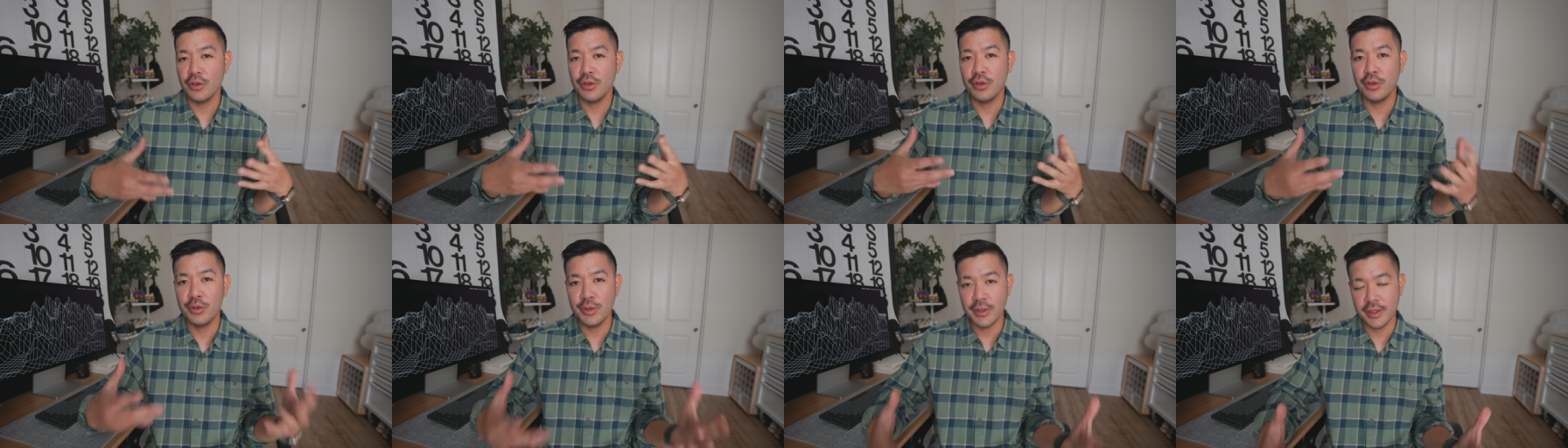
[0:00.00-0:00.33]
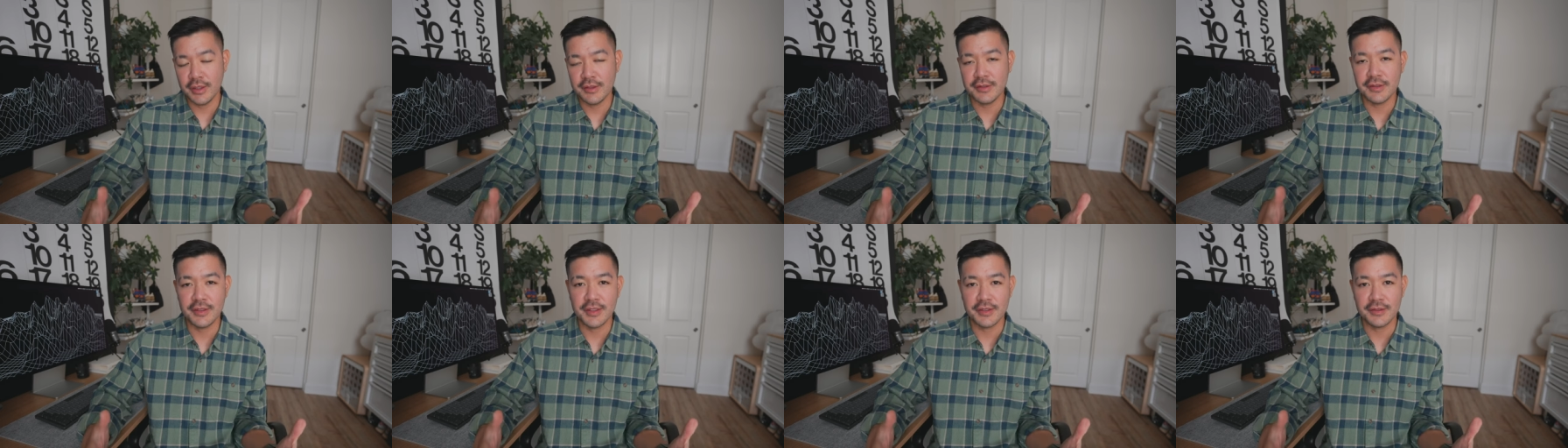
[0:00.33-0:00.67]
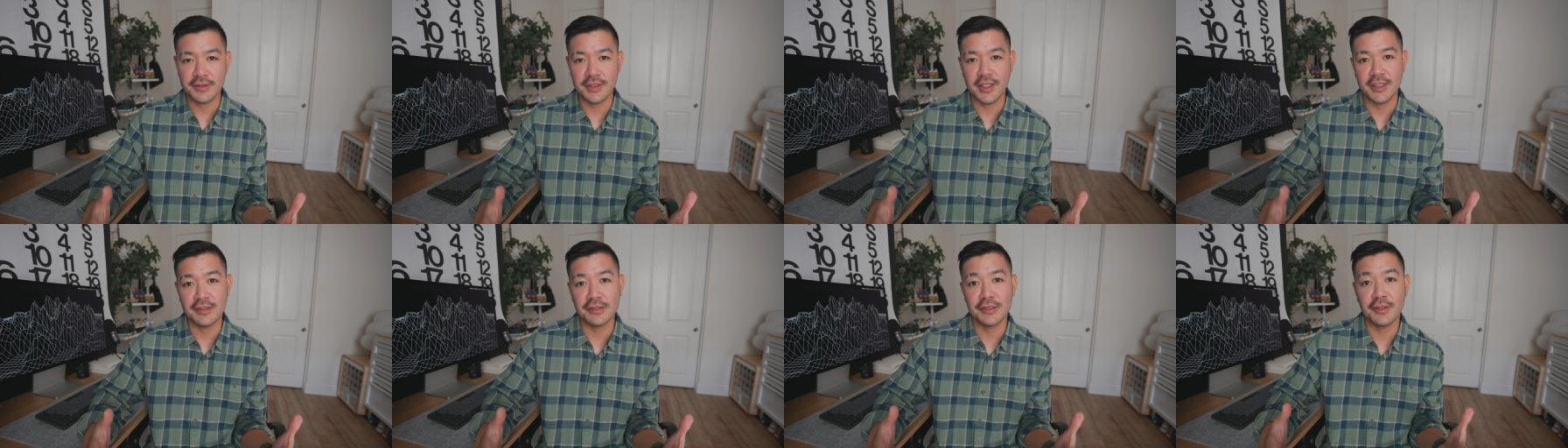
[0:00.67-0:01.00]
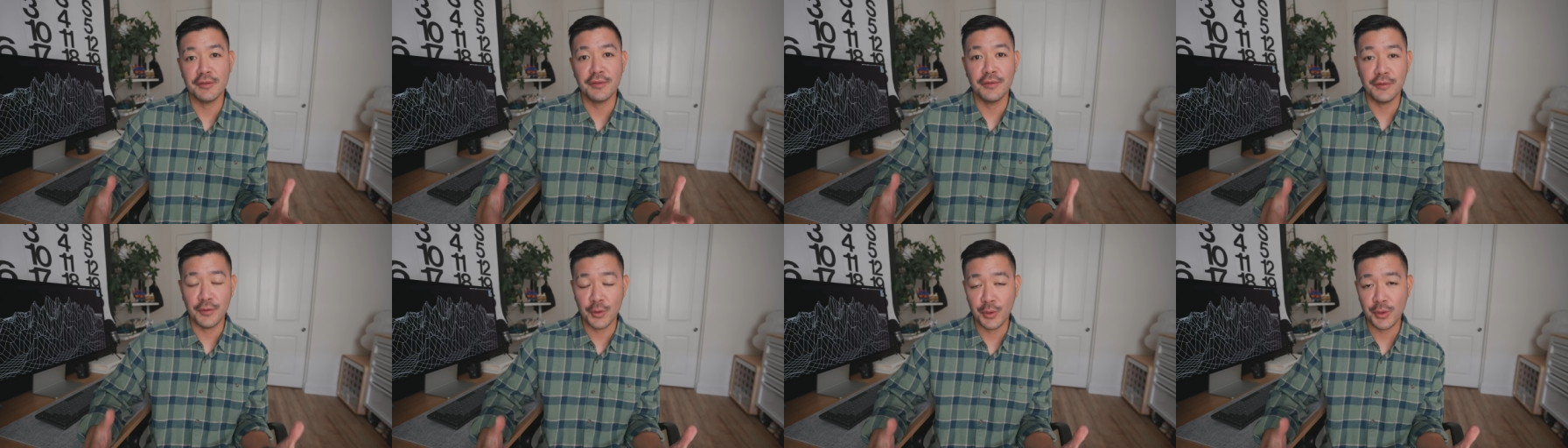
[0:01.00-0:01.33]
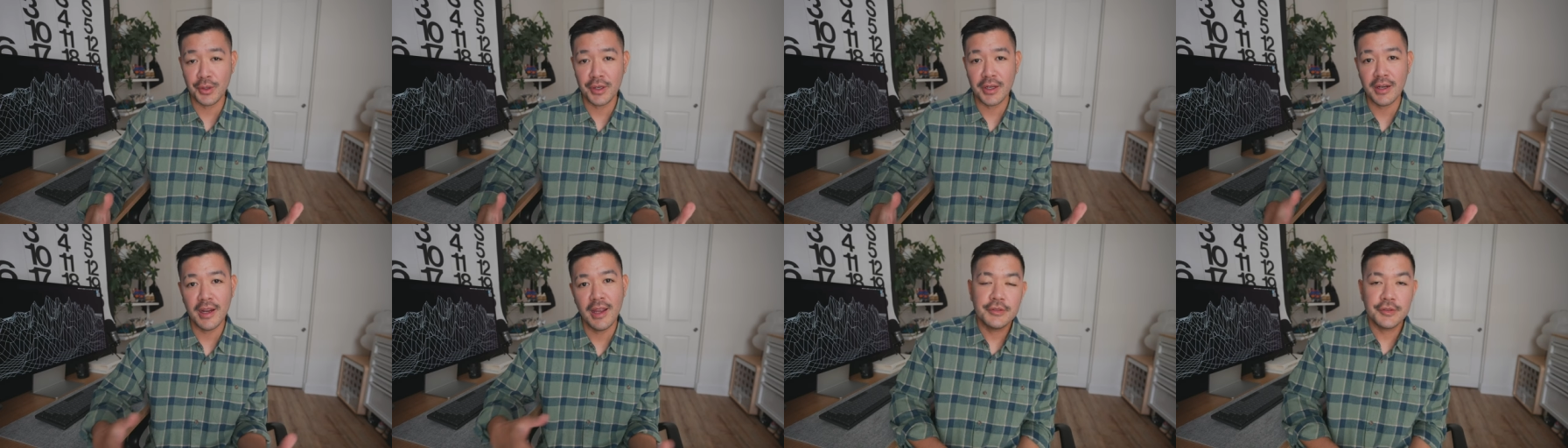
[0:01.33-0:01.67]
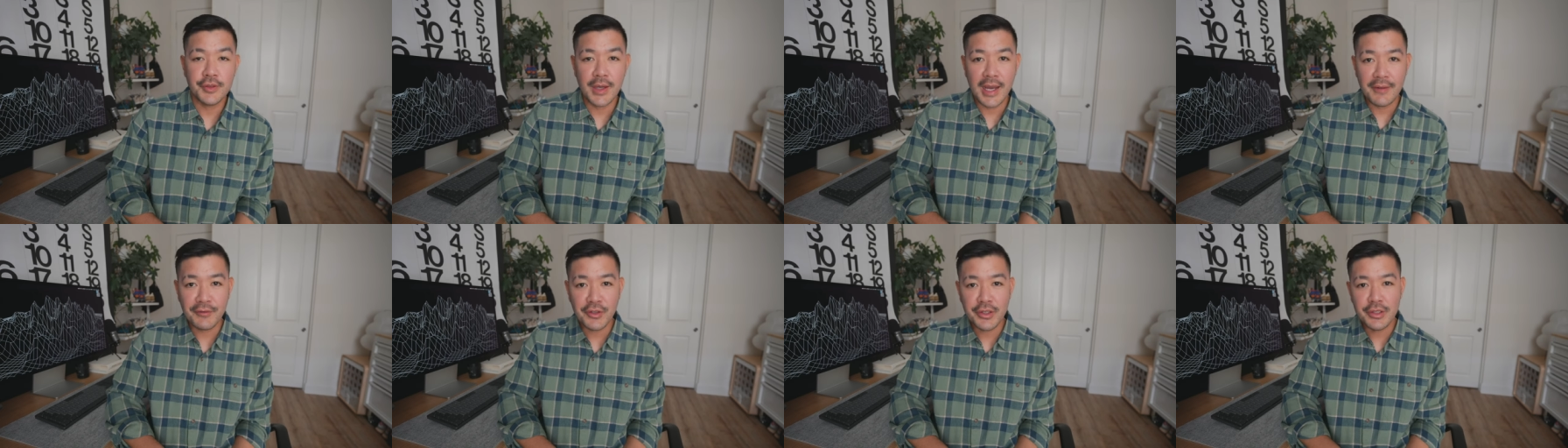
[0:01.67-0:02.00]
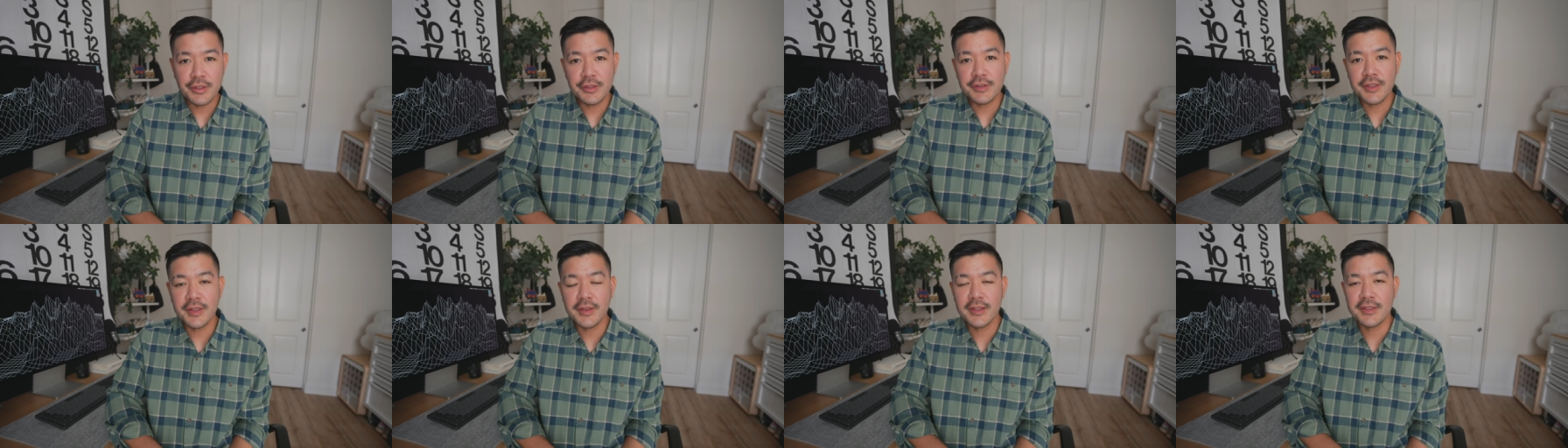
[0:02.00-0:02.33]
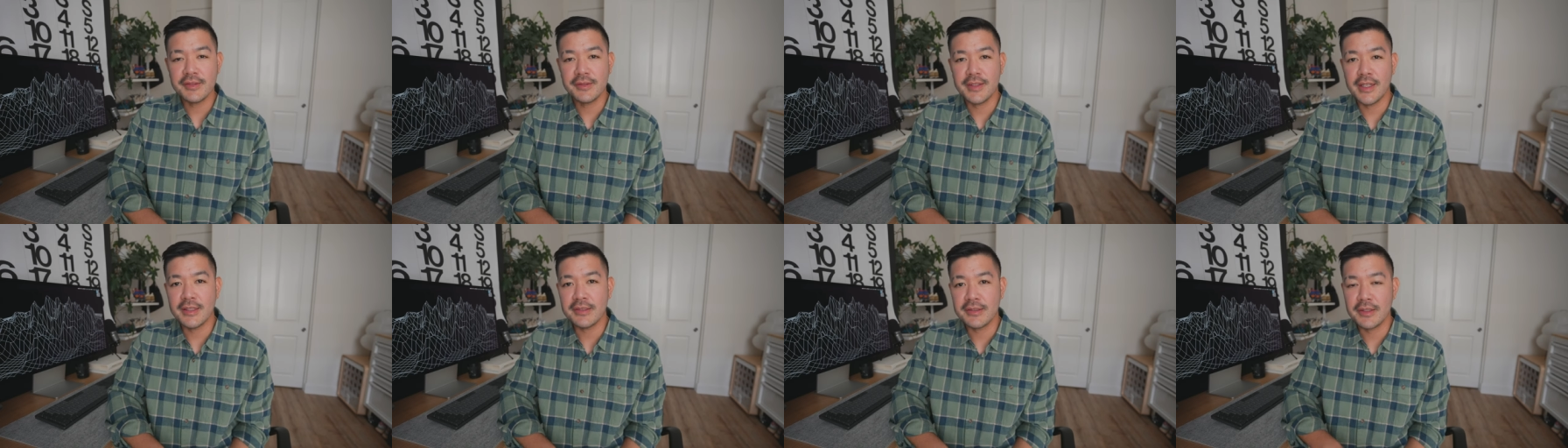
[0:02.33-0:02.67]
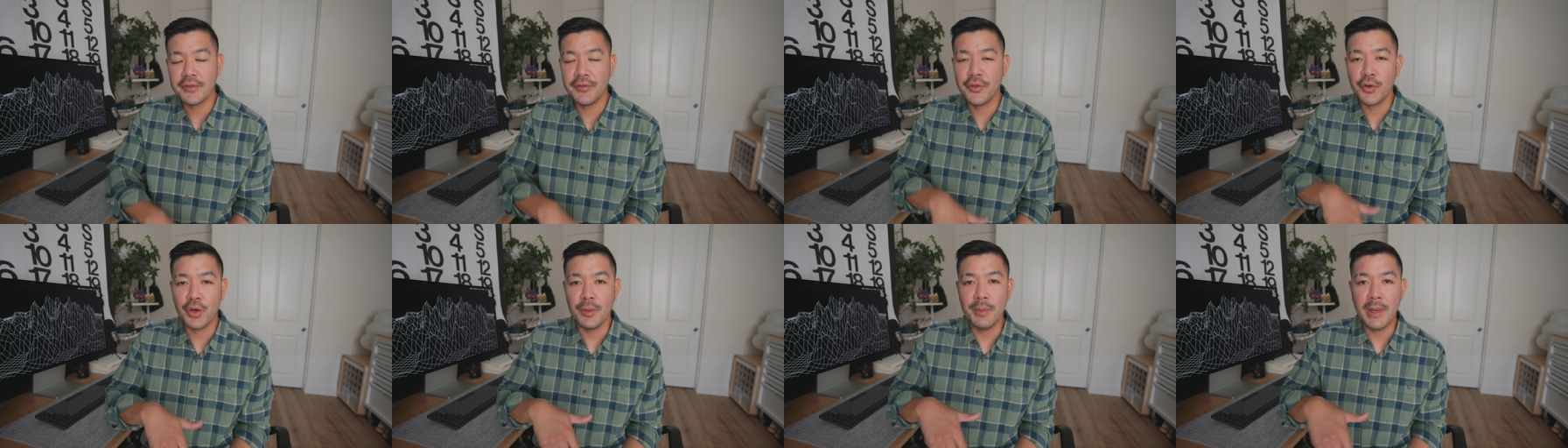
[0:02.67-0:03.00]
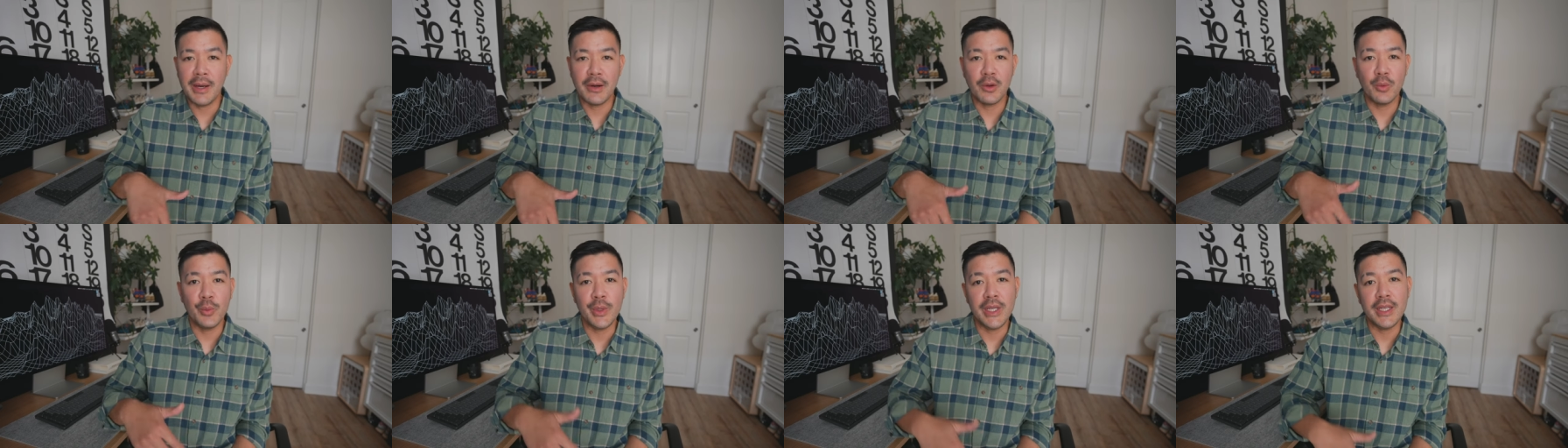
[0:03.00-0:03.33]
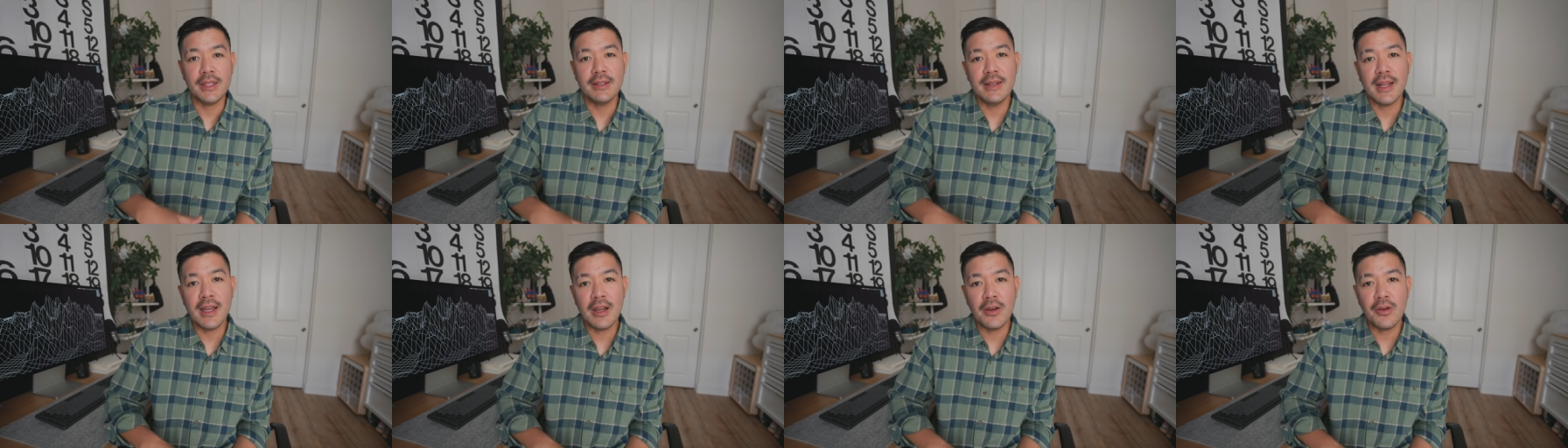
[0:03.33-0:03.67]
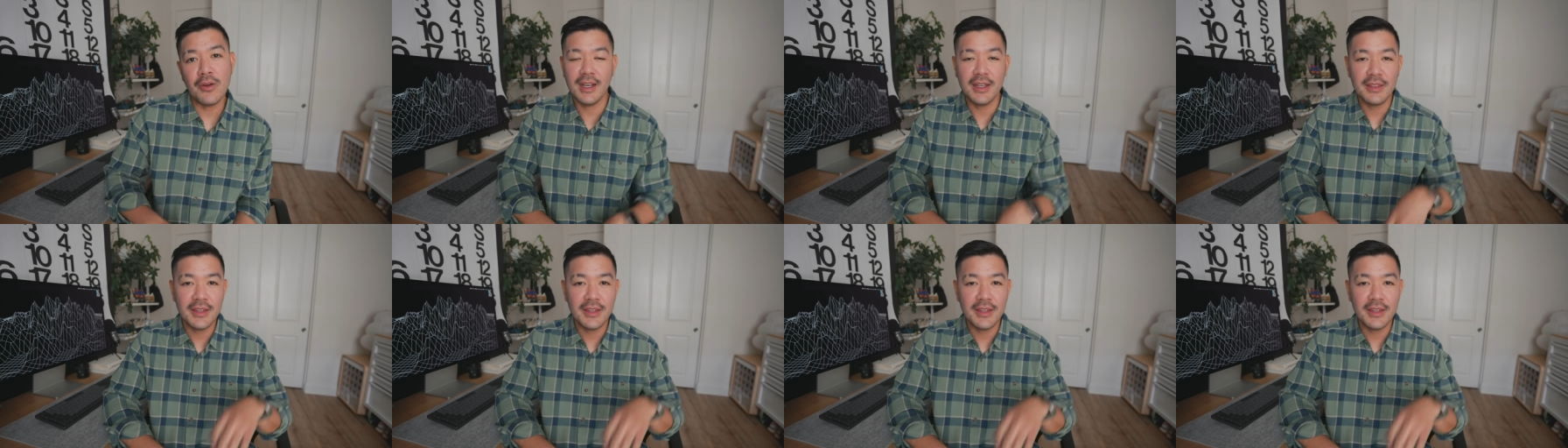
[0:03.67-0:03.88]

who is this desk for? So after using this desk for about a week now,